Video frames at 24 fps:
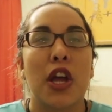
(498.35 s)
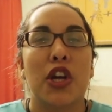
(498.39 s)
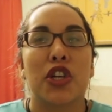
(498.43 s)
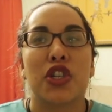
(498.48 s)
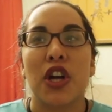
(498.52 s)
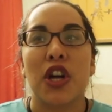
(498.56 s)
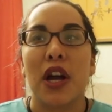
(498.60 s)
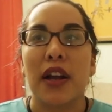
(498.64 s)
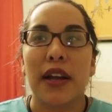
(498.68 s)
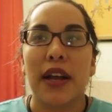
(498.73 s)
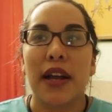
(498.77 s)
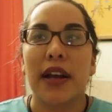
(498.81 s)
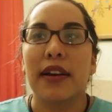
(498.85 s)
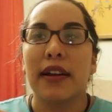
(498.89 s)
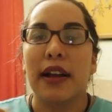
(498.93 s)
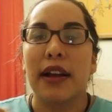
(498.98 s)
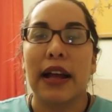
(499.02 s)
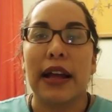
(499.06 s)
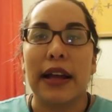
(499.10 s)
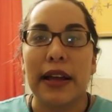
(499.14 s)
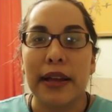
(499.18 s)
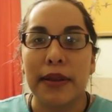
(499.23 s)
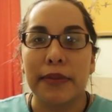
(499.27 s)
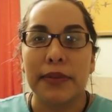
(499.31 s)
Shotgun
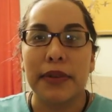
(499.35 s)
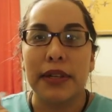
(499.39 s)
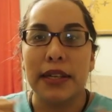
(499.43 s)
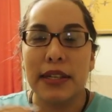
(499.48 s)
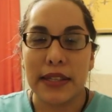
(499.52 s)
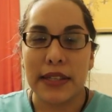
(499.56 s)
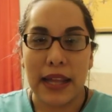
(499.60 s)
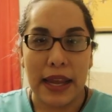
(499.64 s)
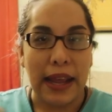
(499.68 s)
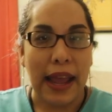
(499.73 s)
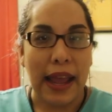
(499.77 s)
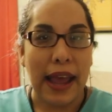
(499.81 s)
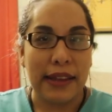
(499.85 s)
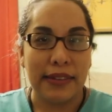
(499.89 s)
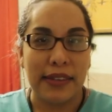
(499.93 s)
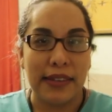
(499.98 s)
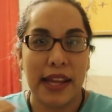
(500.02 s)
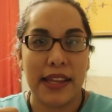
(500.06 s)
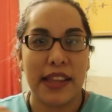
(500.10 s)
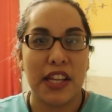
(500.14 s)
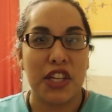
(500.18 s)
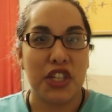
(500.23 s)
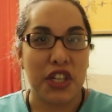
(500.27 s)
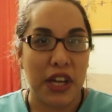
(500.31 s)
comes and it's like has
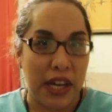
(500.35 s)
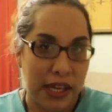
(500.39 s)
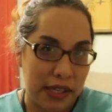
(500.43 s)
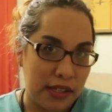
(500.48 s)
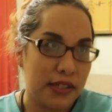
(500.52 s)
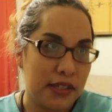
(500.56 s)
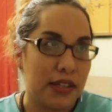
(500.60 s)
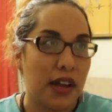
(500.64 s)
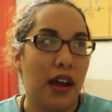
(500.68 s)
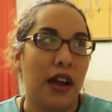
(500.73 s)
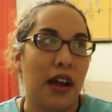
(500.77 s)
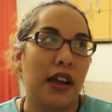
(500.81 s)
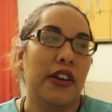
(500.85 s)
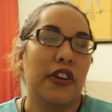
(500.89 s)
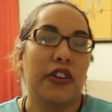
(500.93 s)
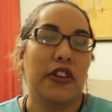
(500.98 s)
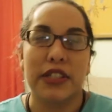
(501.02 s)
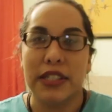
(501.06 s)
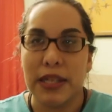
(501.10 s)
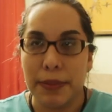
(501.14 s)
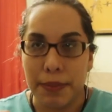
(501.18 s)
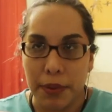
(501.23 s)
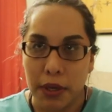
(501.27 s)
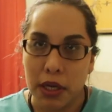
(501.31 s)
like the chainsaw, you know,
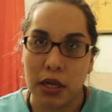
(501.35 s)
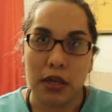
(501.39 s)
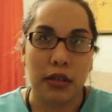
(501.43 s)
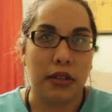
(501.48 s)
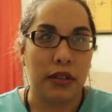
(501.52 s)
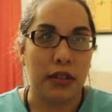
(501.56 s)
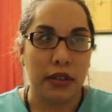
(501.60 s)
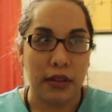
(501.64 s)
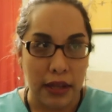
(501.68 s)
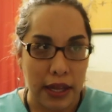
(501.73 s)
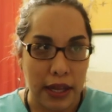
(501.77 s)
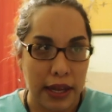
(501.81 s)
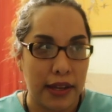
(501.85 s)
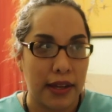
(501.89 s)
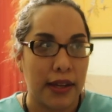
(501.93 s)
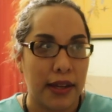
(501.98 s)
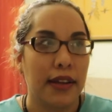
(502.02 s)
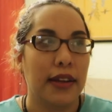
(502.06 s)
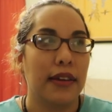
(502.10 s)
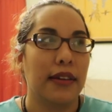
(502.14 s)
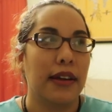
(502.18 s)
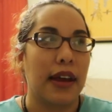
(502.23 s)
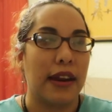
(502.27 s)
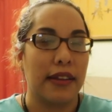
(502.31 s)
typical
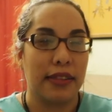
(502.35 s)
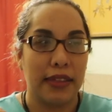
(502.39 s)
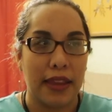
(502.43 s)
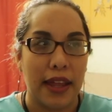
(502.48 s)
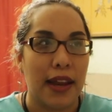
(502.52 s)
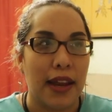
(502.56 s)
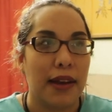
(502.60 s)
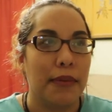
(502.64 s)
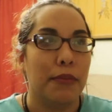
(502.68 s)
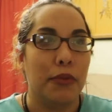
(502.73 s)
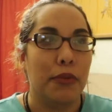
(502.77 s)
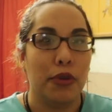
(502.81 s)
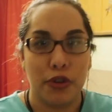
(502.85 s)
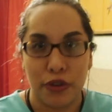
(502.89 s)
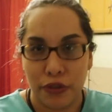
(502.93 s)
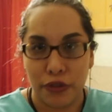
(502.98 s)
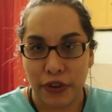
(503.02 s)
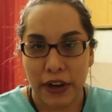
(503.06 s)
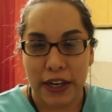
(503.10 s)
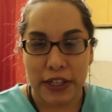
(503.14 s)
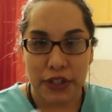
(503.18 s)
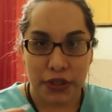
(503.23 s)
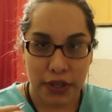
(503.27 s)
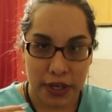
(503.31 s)
like cartel
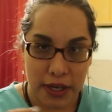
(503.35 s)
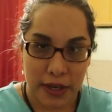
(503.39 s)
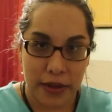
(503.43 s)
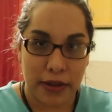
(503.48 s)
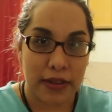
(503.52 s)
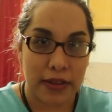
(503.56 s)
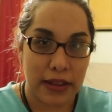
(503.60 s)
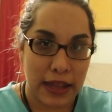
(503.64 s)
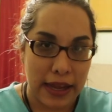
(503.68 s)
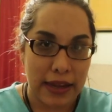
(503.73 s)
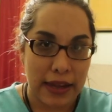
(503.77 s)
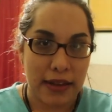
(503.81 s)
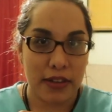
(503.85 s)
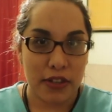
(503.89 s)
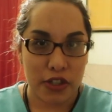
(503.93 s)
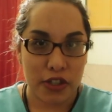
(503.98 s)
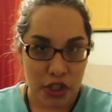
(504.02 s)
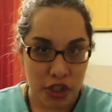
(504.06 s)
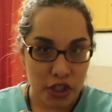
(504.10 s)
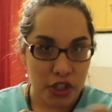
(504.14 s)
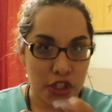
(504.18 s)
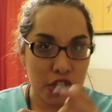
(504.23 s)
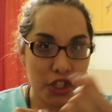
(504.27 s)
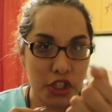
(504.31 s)
move, right? Try to like
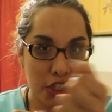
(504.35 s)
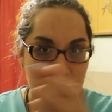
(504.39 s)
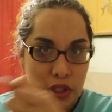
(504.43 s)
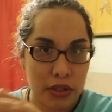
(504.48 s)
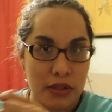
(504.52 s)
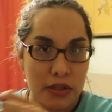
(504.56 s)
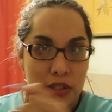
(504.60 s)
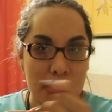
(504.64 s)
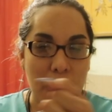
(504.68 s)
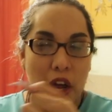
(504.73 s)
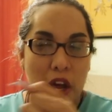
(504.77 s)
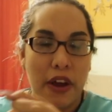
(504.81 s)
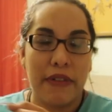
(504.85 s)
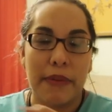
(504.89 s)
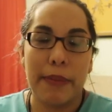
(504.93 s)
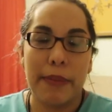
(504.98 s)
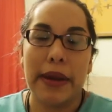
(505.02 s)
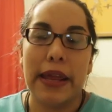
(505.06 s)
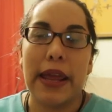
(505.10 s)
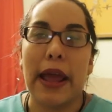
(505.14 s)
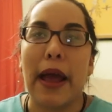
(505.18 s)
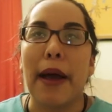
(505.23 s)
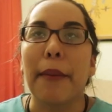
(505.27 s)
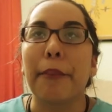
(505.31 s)
saw
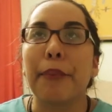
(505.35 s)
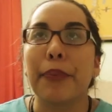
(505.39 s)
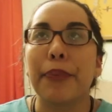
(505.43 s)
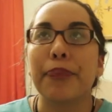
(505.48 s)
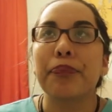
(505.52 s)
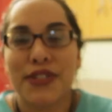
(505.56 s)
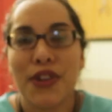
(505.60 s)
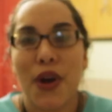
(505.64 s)
everybody up.